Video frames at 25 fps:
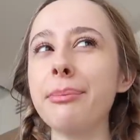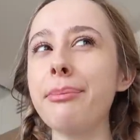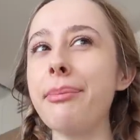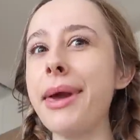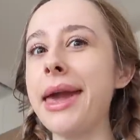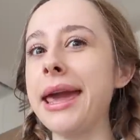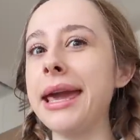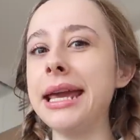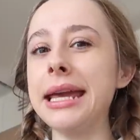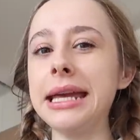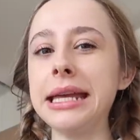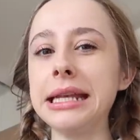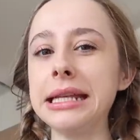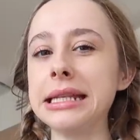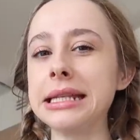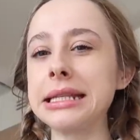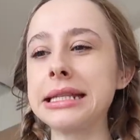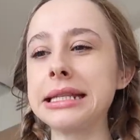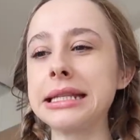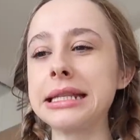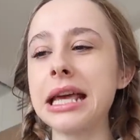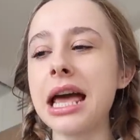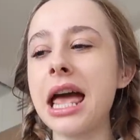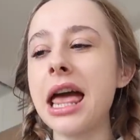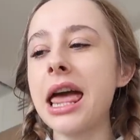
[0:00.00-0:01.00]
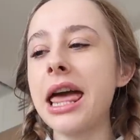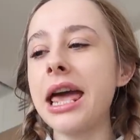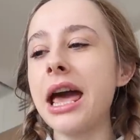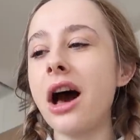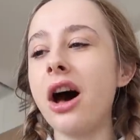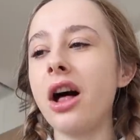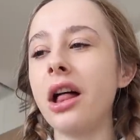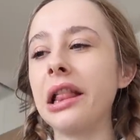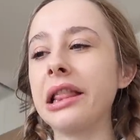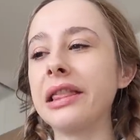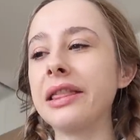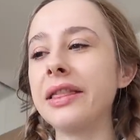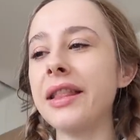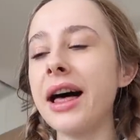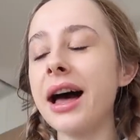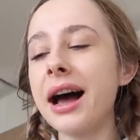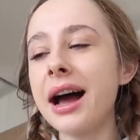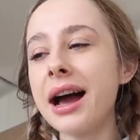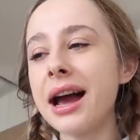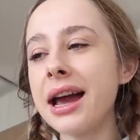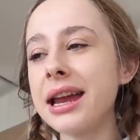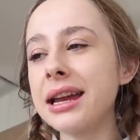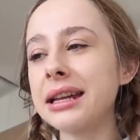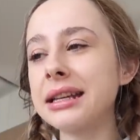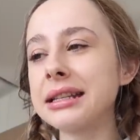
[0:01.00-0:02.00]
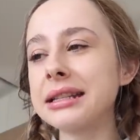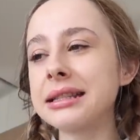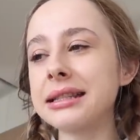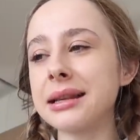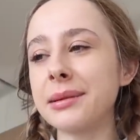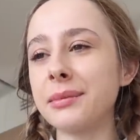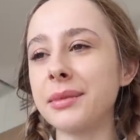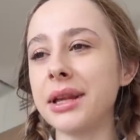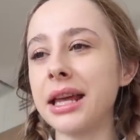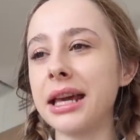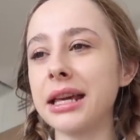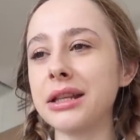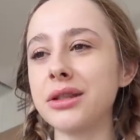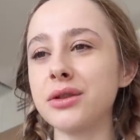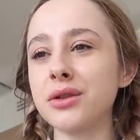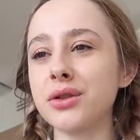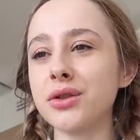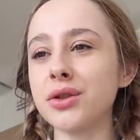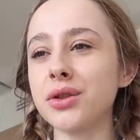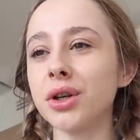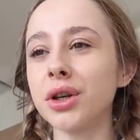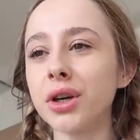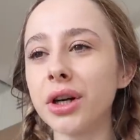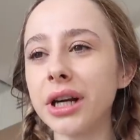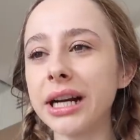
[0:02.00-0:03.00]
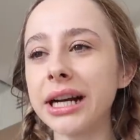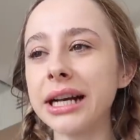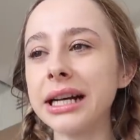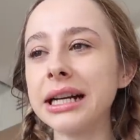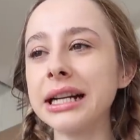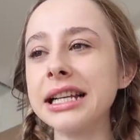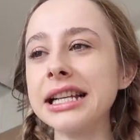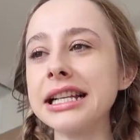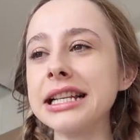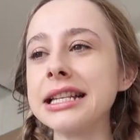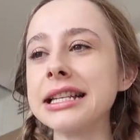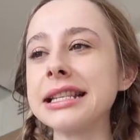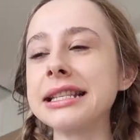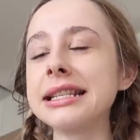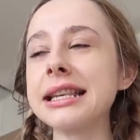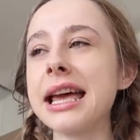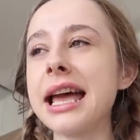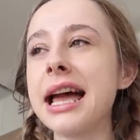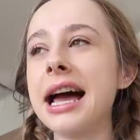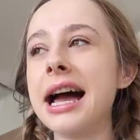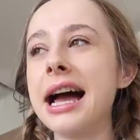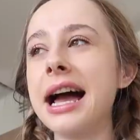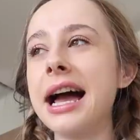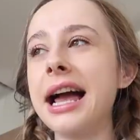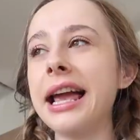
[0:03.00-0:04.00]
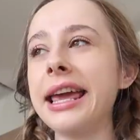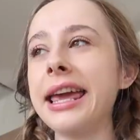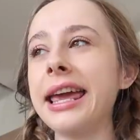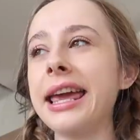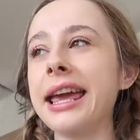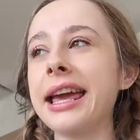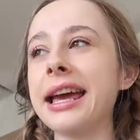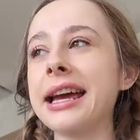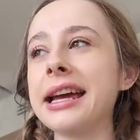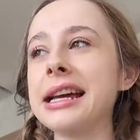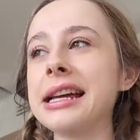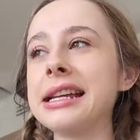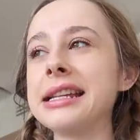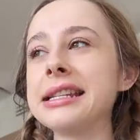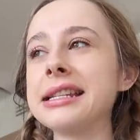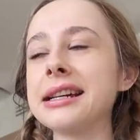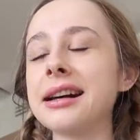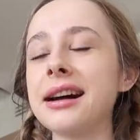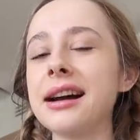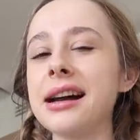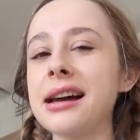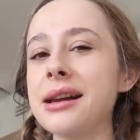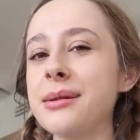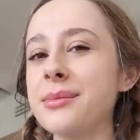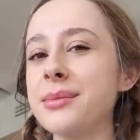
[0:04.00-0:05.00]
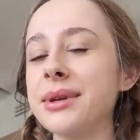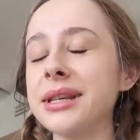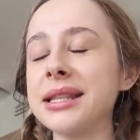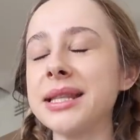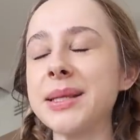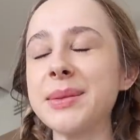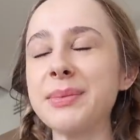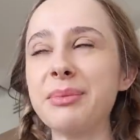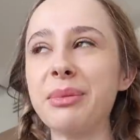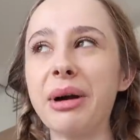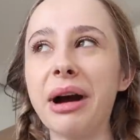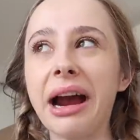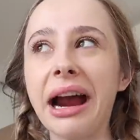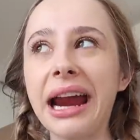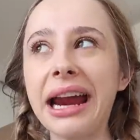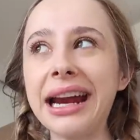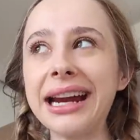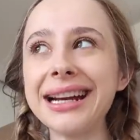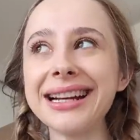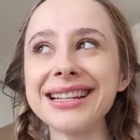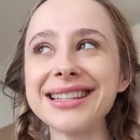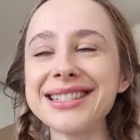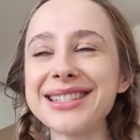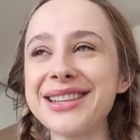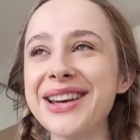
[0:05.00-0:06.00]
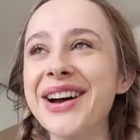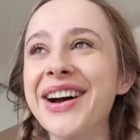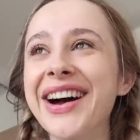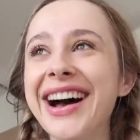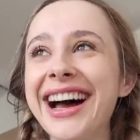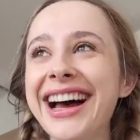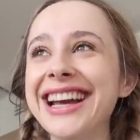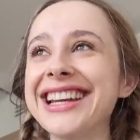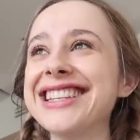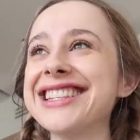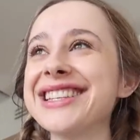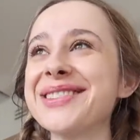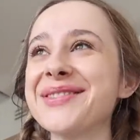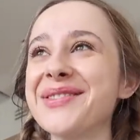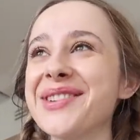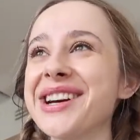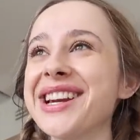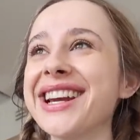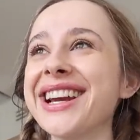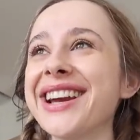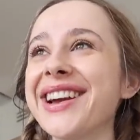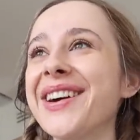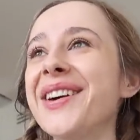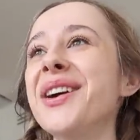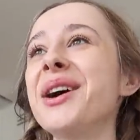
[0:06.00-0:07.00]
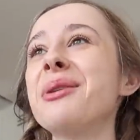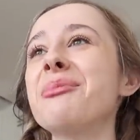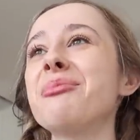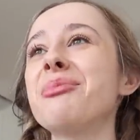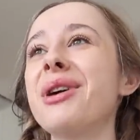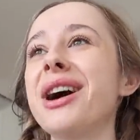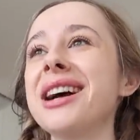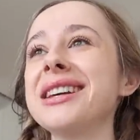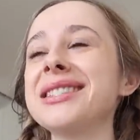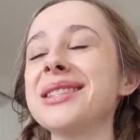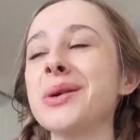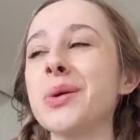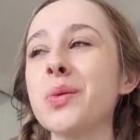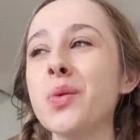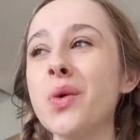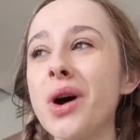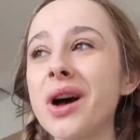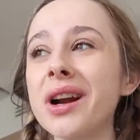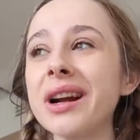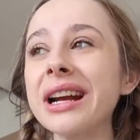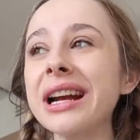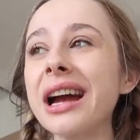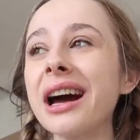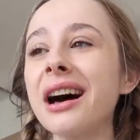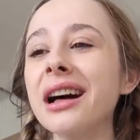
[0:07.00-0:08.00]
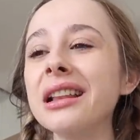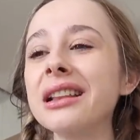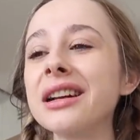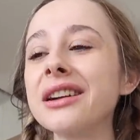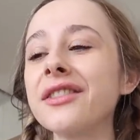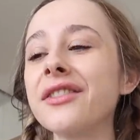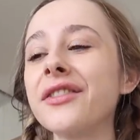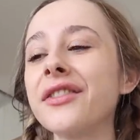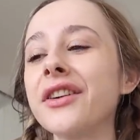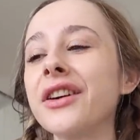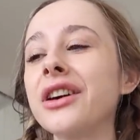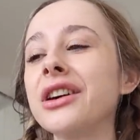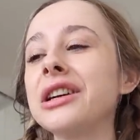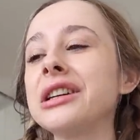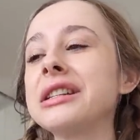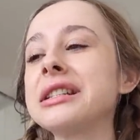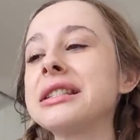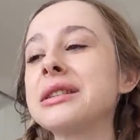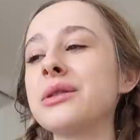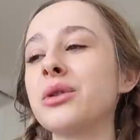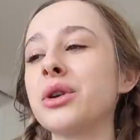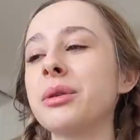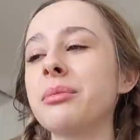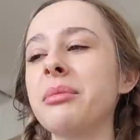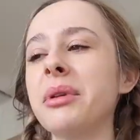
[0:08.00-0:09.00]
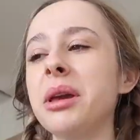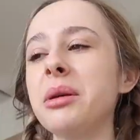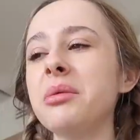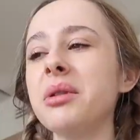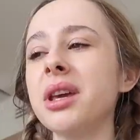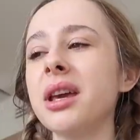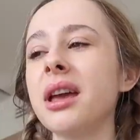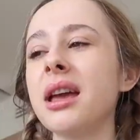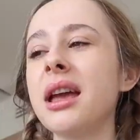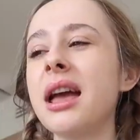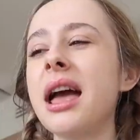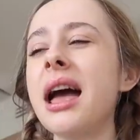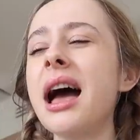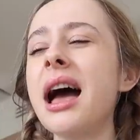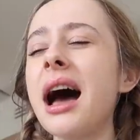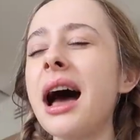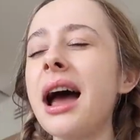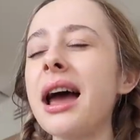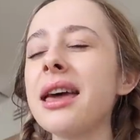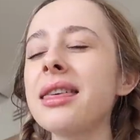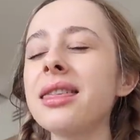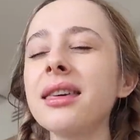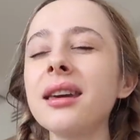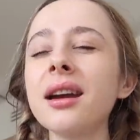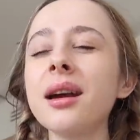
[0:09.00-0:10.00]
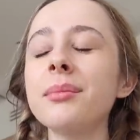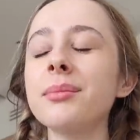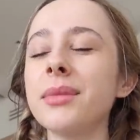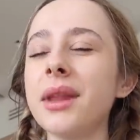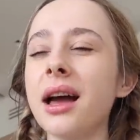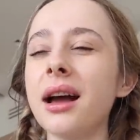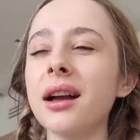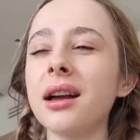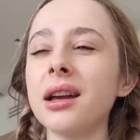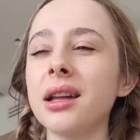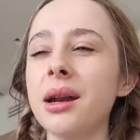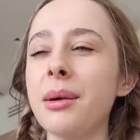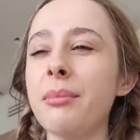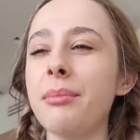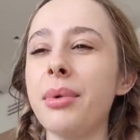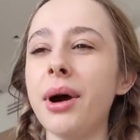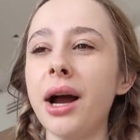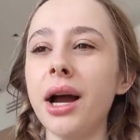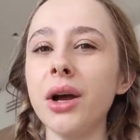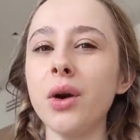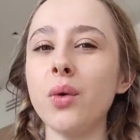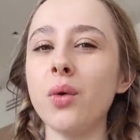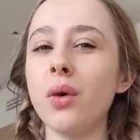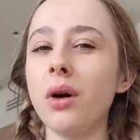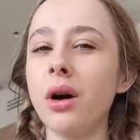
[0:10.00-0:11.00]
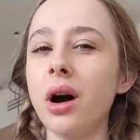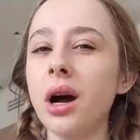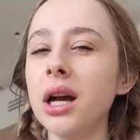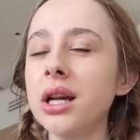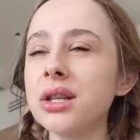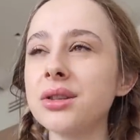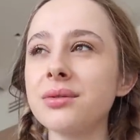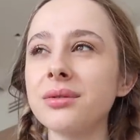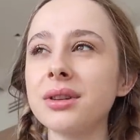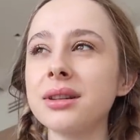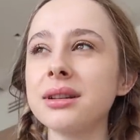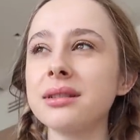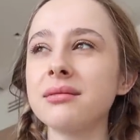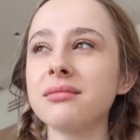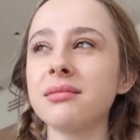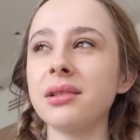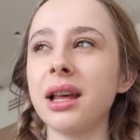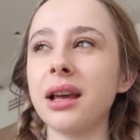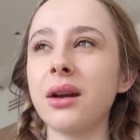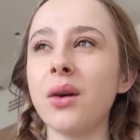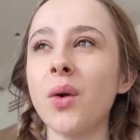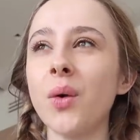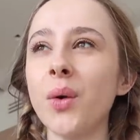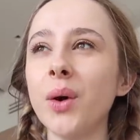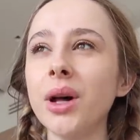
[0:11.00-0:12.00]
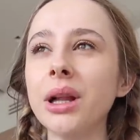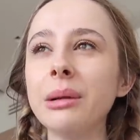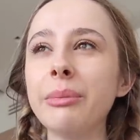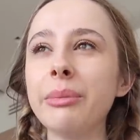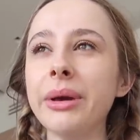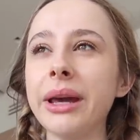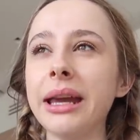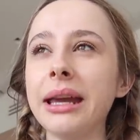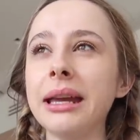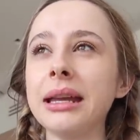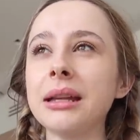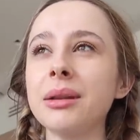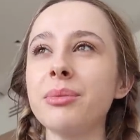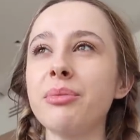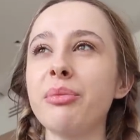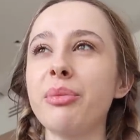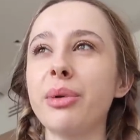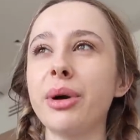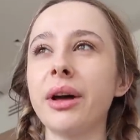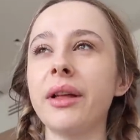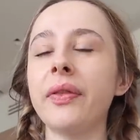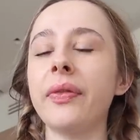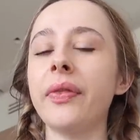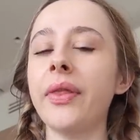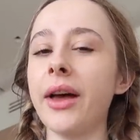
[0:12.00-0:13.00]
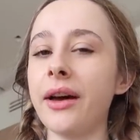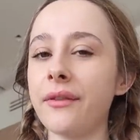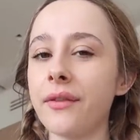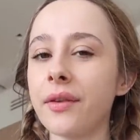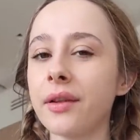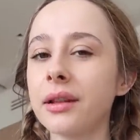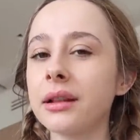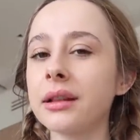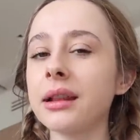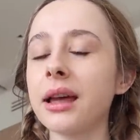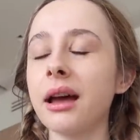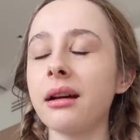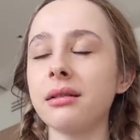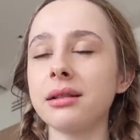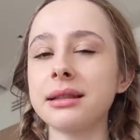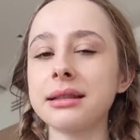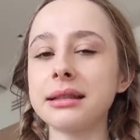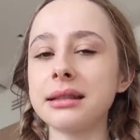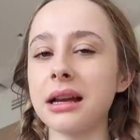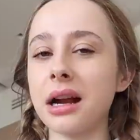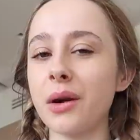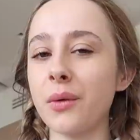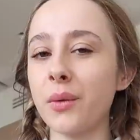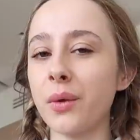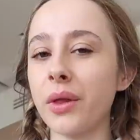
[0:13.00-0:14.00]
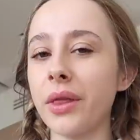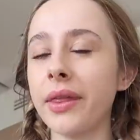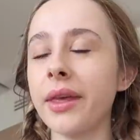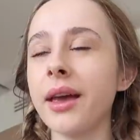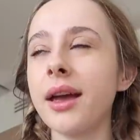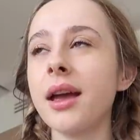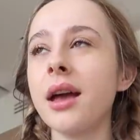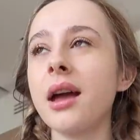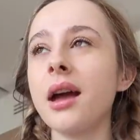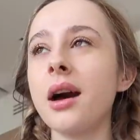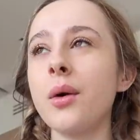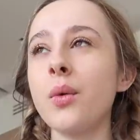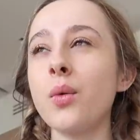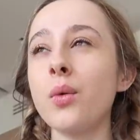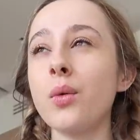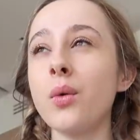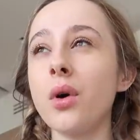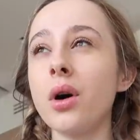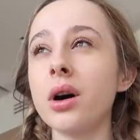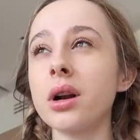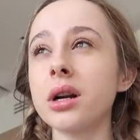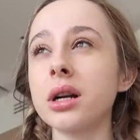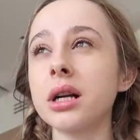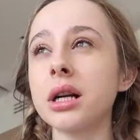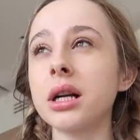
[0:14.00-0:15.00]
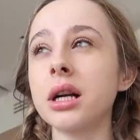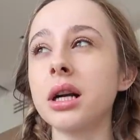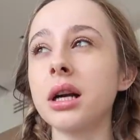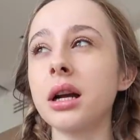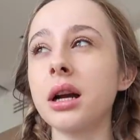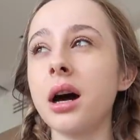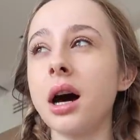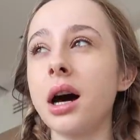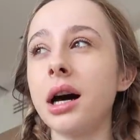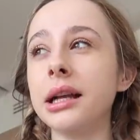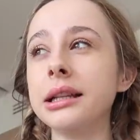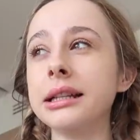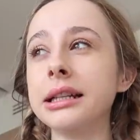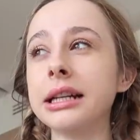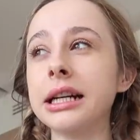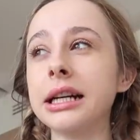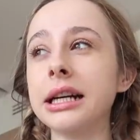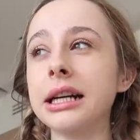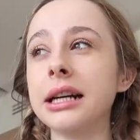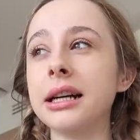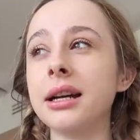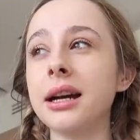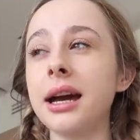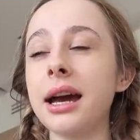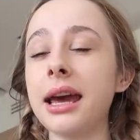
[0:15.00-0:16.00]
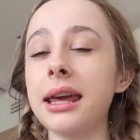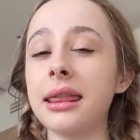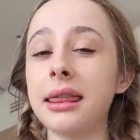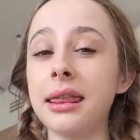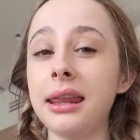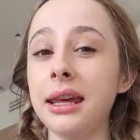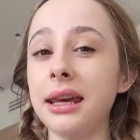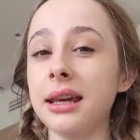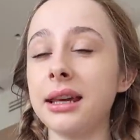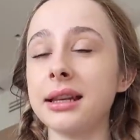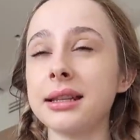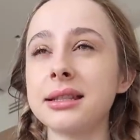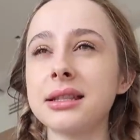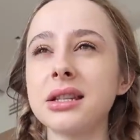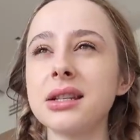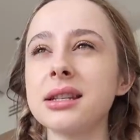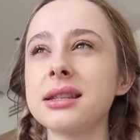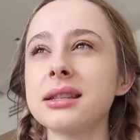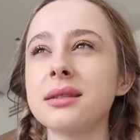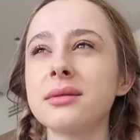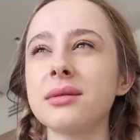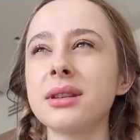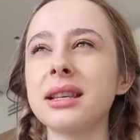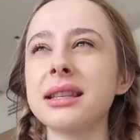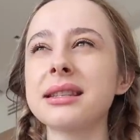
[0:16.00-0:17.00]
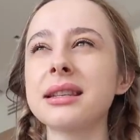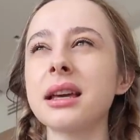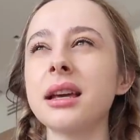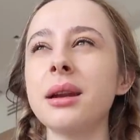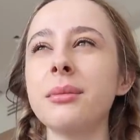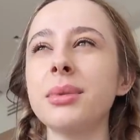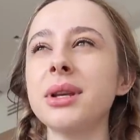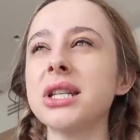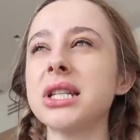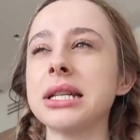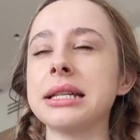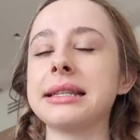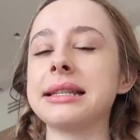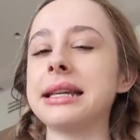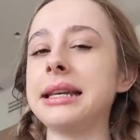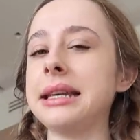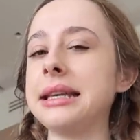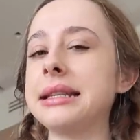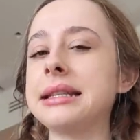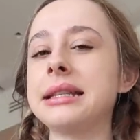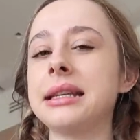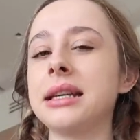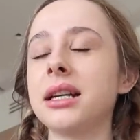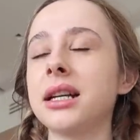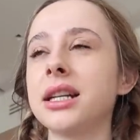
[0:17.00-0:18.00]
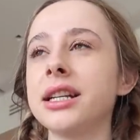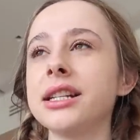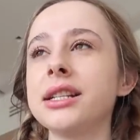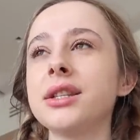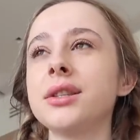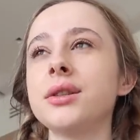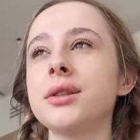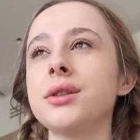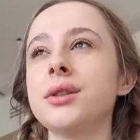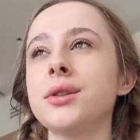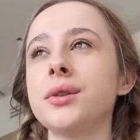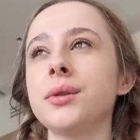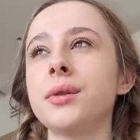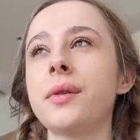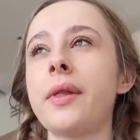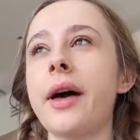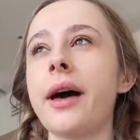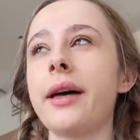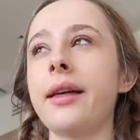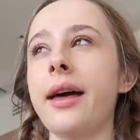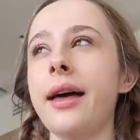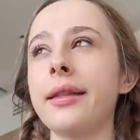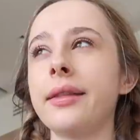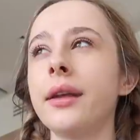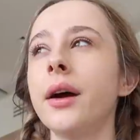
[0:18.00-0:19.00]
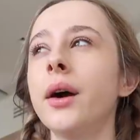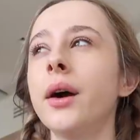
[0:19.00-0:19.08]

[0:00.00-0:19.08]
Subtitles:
paints online, some like tutorials, and I'm inspired, so I just want to go and buy some watercolor first. Or maybe I think I'm not gonna buy gouache or like oil paint, but definitely I'll start with watercolor. I think it's gonna be just easier to do that at